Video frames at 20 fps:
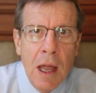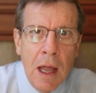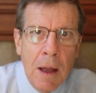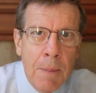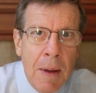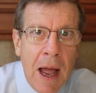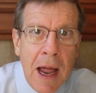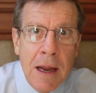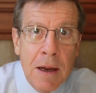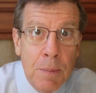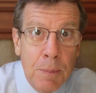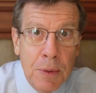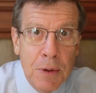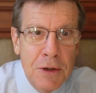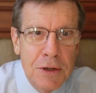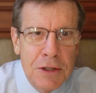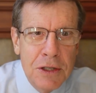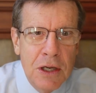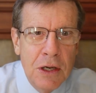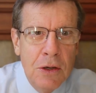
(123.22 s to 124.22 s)
am I a
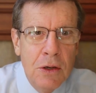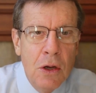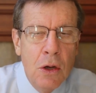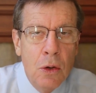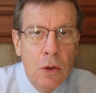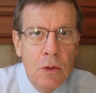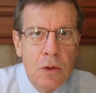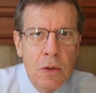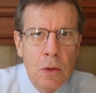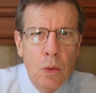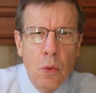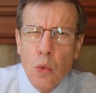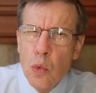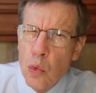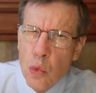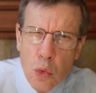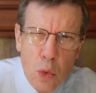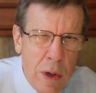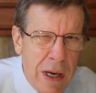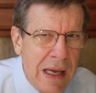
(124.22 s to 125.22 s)
person who
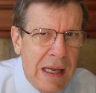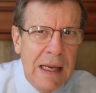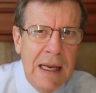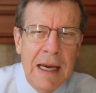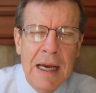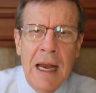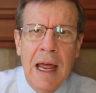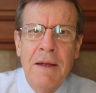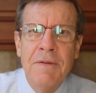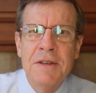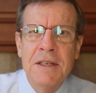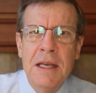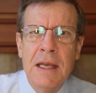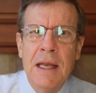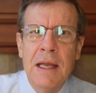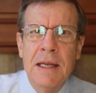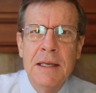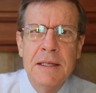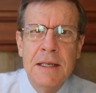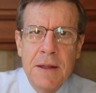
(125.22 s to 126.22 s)
really loves
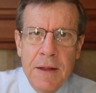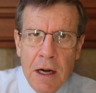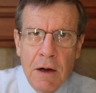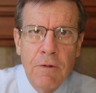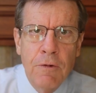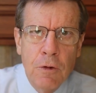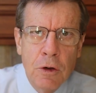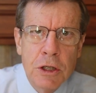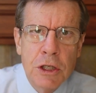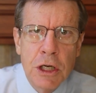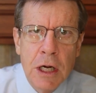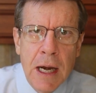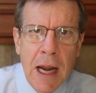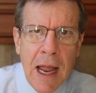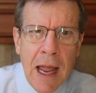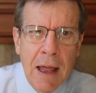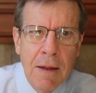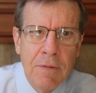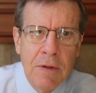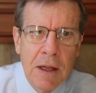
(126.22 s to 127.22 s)
kids and therefore should
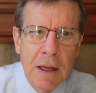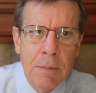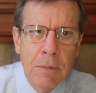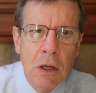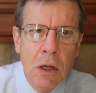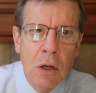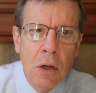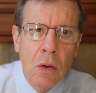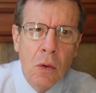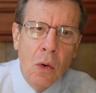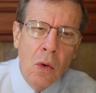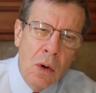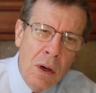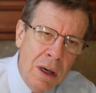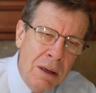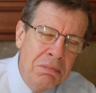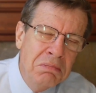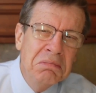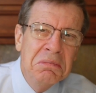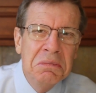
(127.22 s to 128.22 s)
have them?
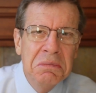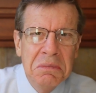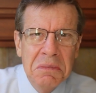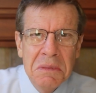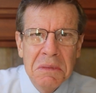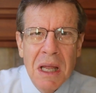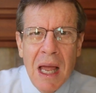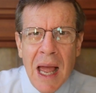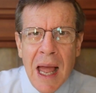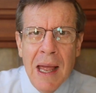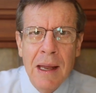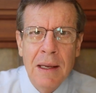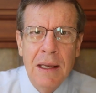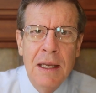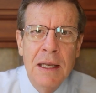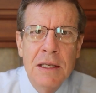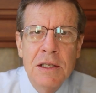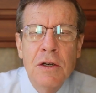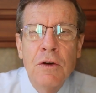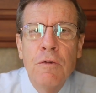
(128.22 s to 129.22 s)
Or,
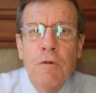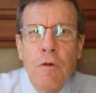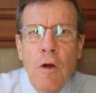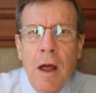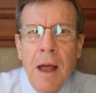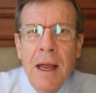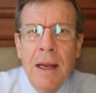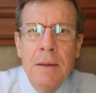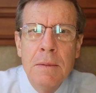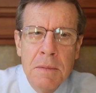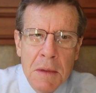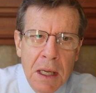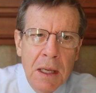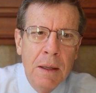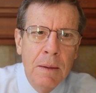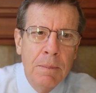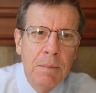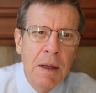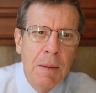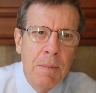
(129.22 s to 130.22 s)
kids are fine,
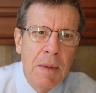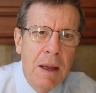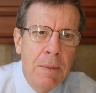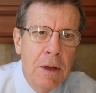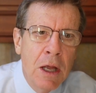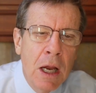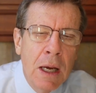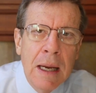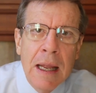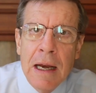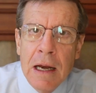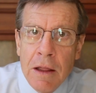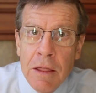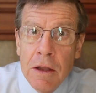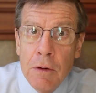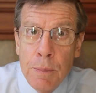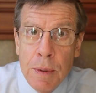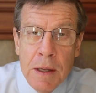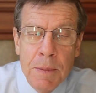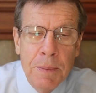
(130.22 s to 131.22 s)
but maybe I'll let
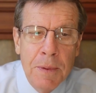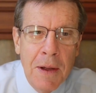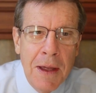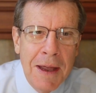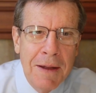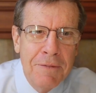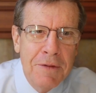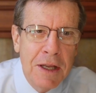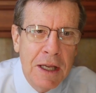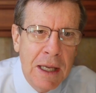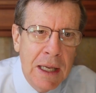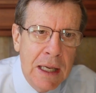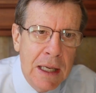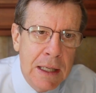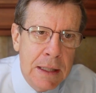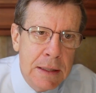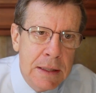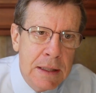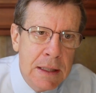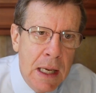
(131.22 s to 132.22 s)
other people have the
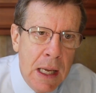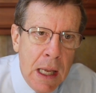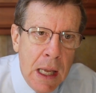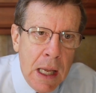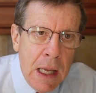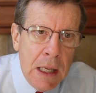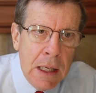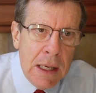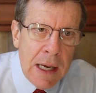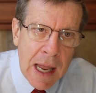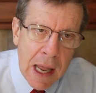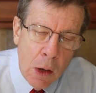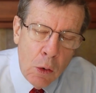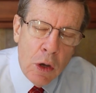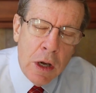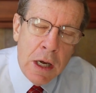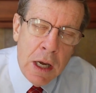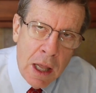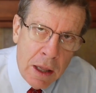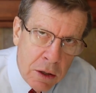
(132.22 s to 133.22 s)
kids.
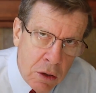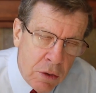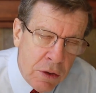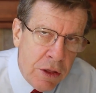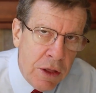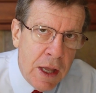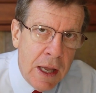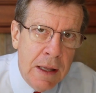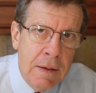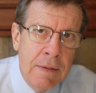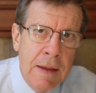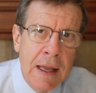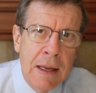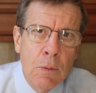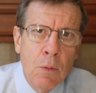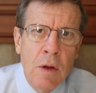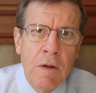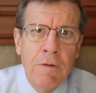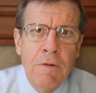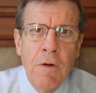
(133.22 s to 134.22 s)
Now, another thing
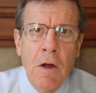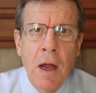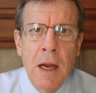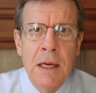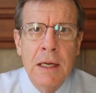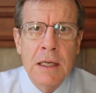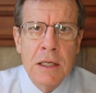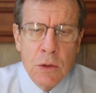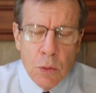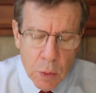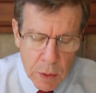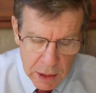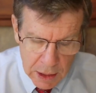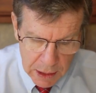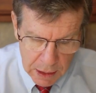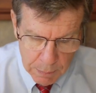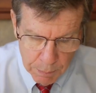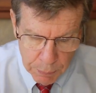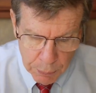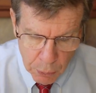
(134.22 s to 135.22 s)
that we find is
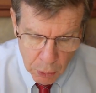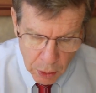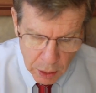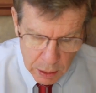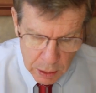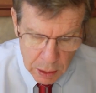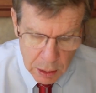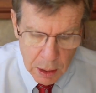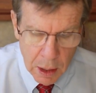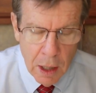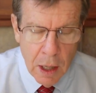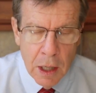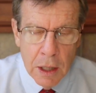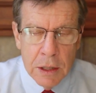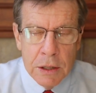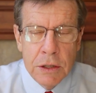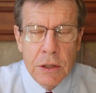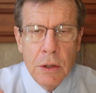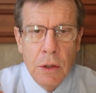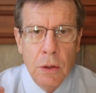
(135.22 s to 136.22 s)
really important
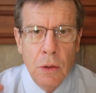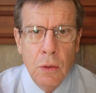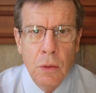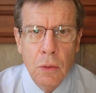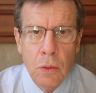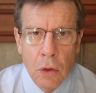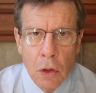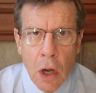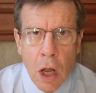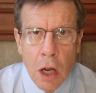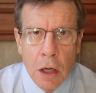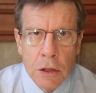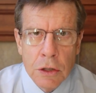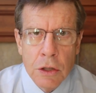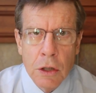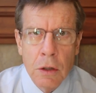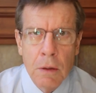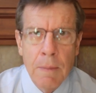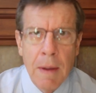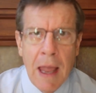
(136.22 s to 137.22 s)
to
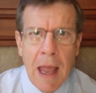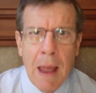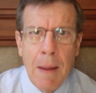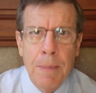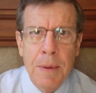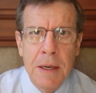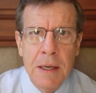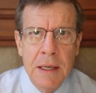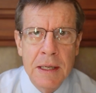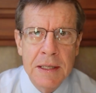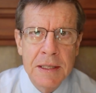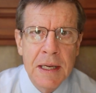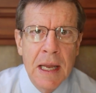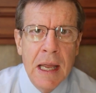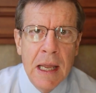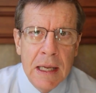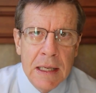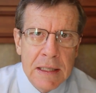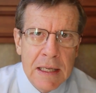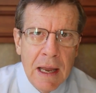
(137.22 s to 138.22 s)
long-term happiness
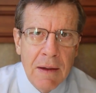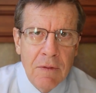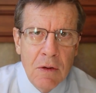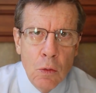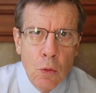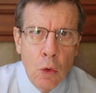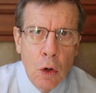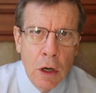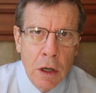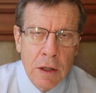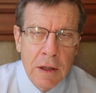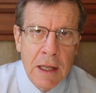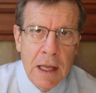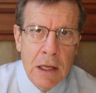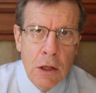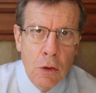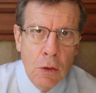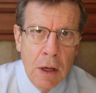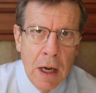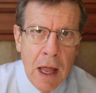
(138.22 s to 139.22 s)
is having work
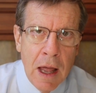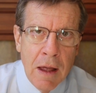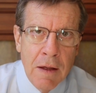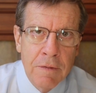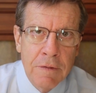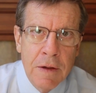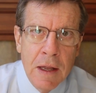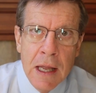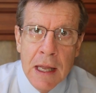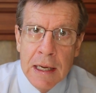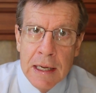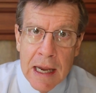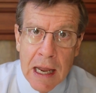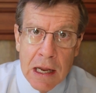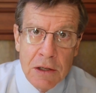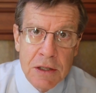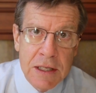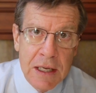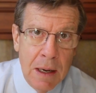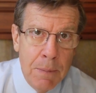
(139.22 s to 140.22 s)
that you love.
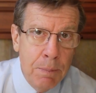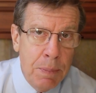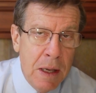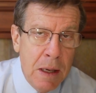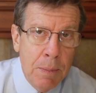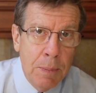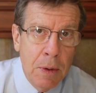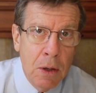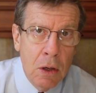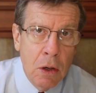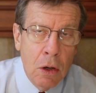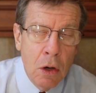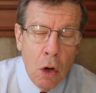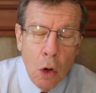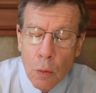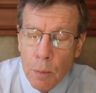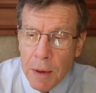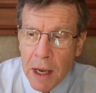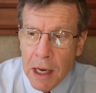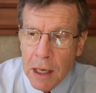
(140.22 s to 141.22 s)
Now, some people are
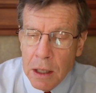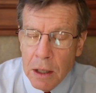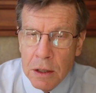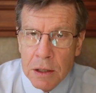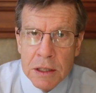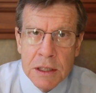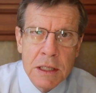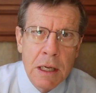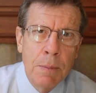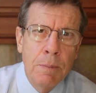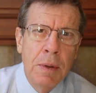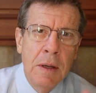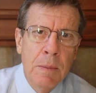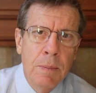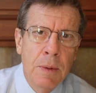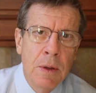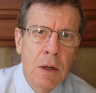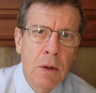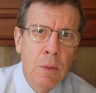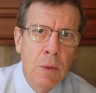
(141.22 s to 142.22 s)
homemakers, some
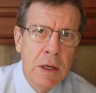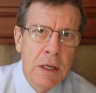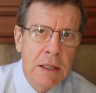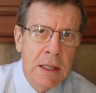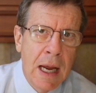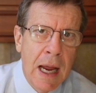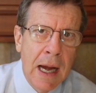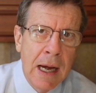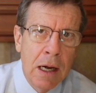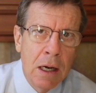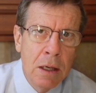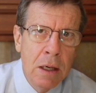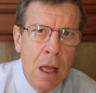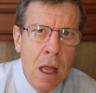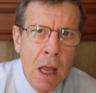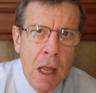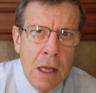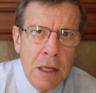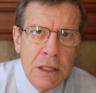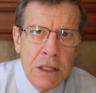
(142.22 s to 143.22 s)
people are retired,
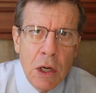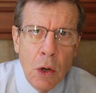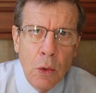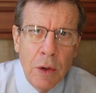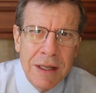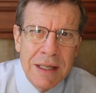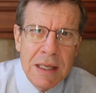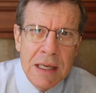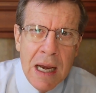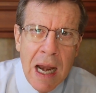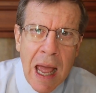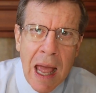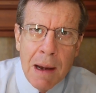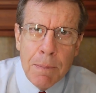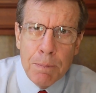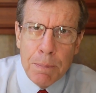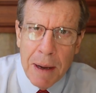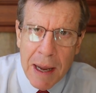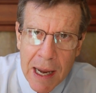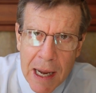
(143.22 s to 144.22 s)
so it's
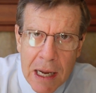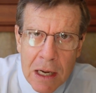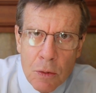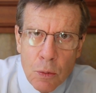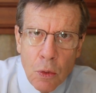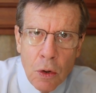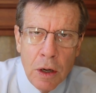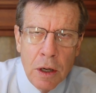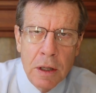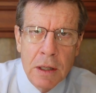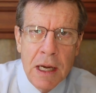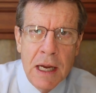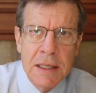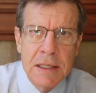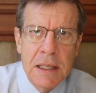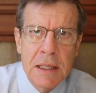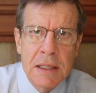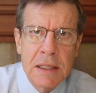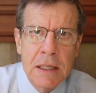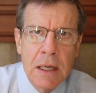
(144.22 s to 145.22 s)
not paid work
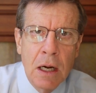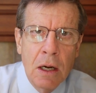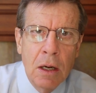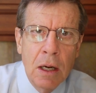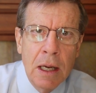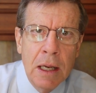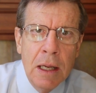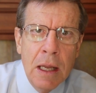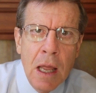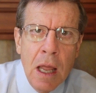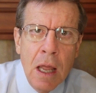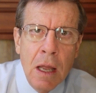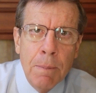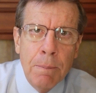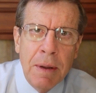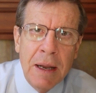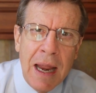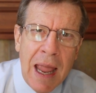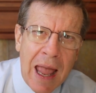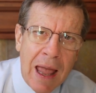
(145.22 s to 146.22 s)
necessarily,
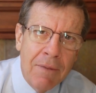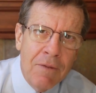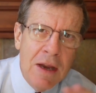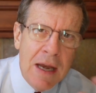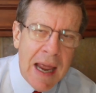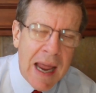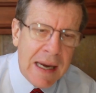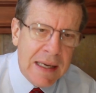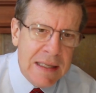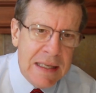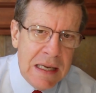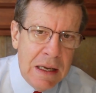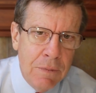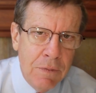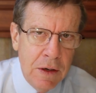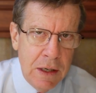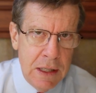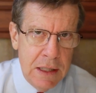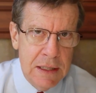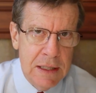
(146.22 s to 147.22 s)
but having
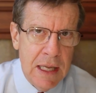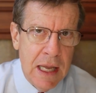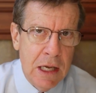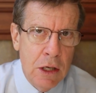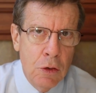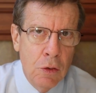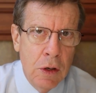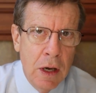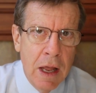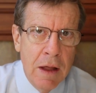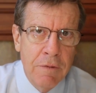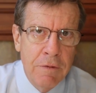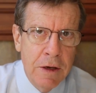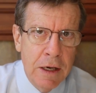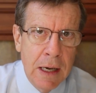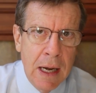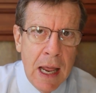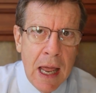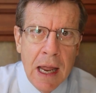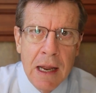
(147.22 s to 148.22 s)
activities that you love
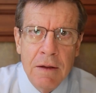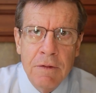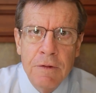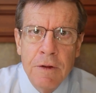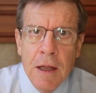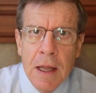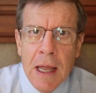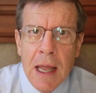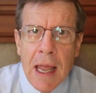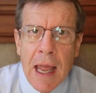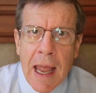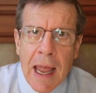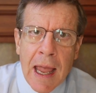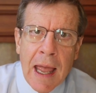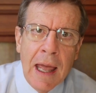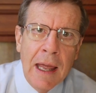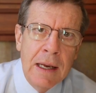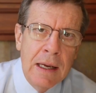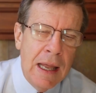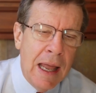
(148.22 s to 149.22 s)
in life.
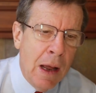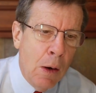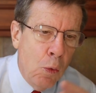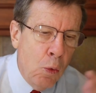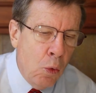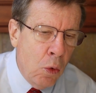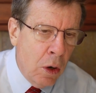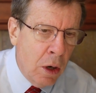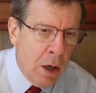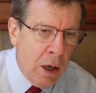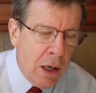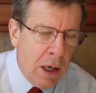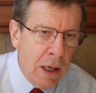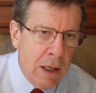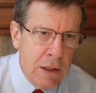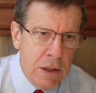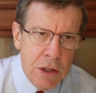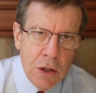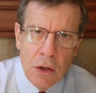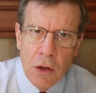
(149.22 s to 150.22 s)
And at
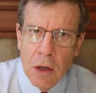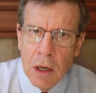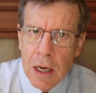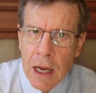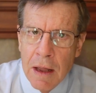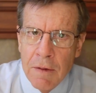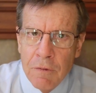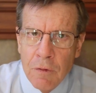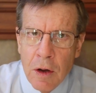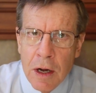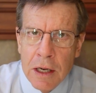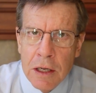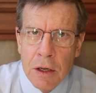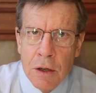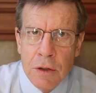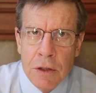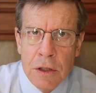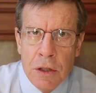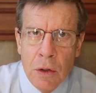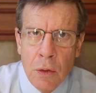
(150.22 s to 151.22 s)
work, do you love what
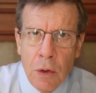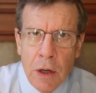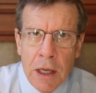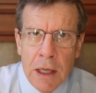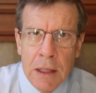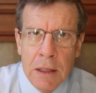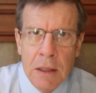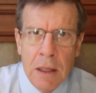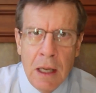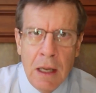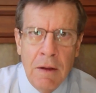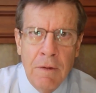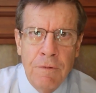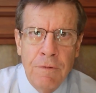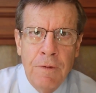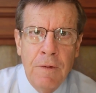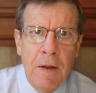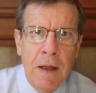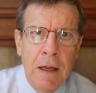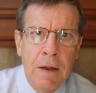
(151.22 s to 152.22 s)
you're doing?
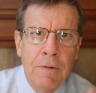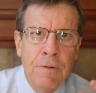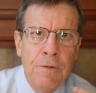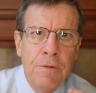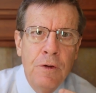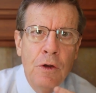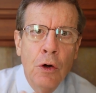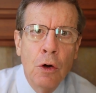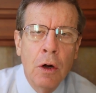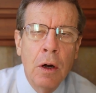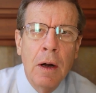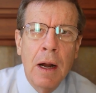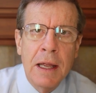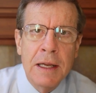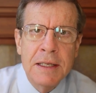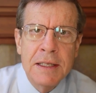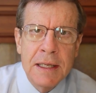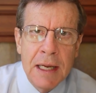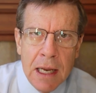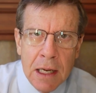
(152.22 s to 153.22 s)
If you're
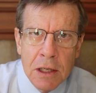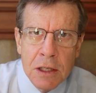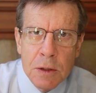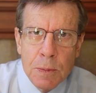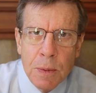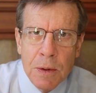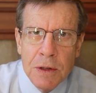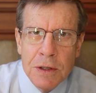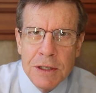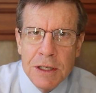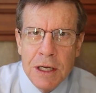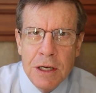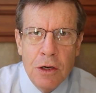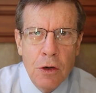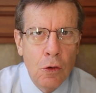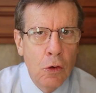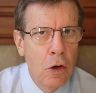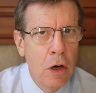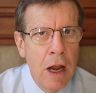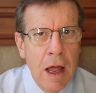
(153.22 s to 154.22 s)
a salesperson,
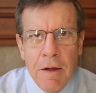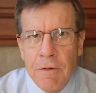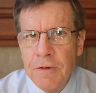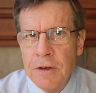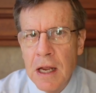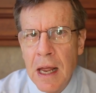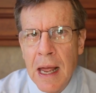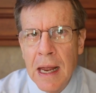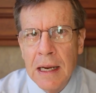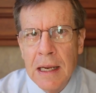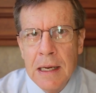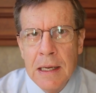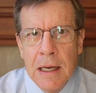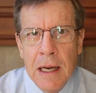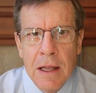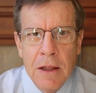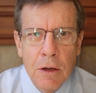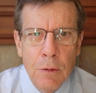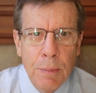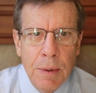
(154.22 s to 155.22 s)
you love talking
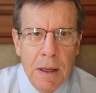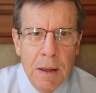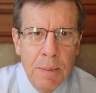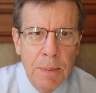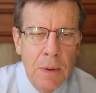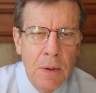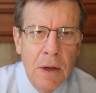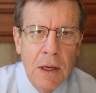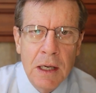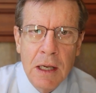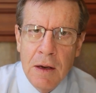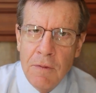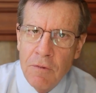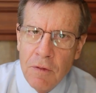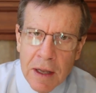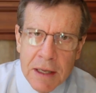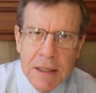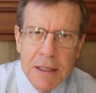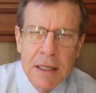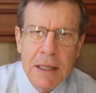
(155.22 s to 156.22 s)
to other people and
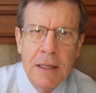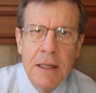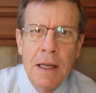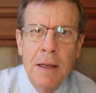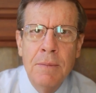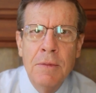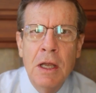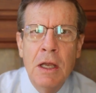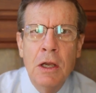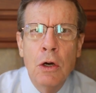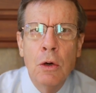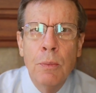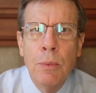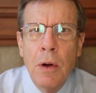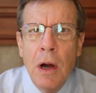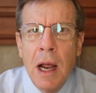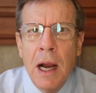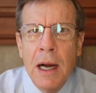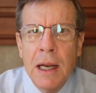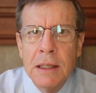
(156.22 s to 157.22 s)
convincing them that your
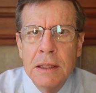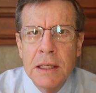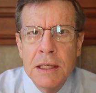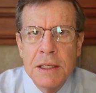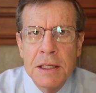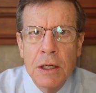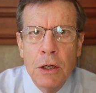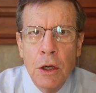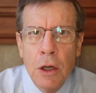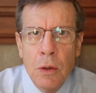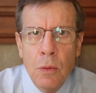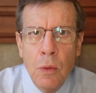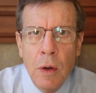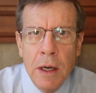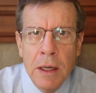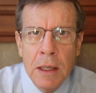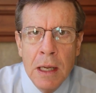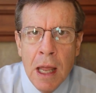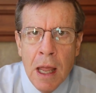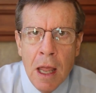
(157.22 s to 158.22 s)
product is a good one.